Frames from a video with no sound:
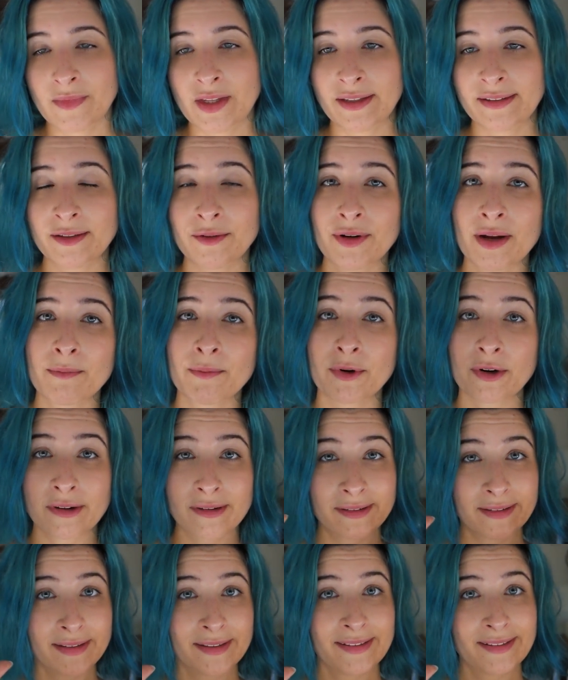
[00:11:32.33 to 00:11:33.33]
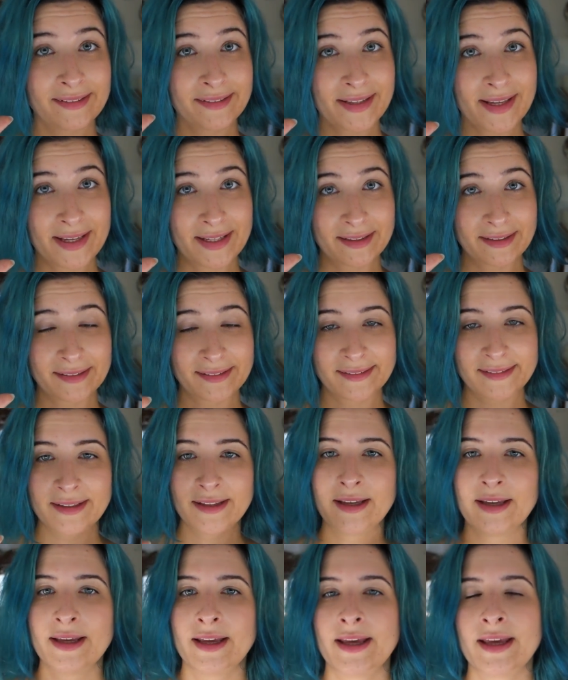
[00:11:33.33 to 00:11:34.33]
So number six
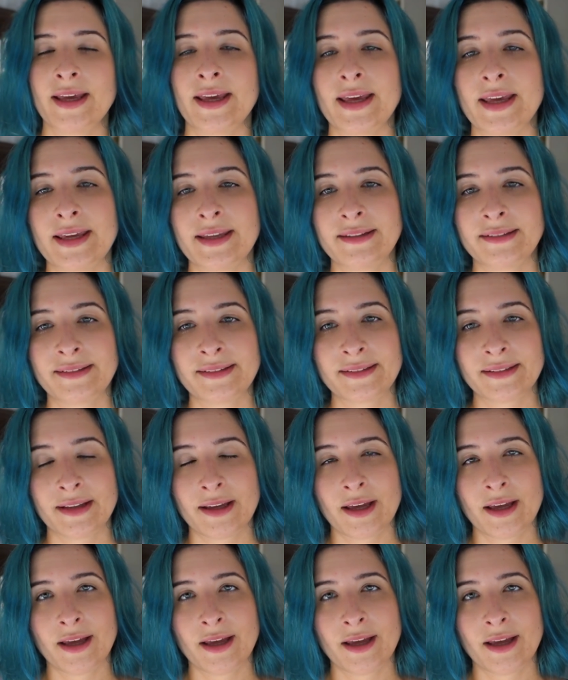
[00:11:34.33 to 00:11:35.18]
is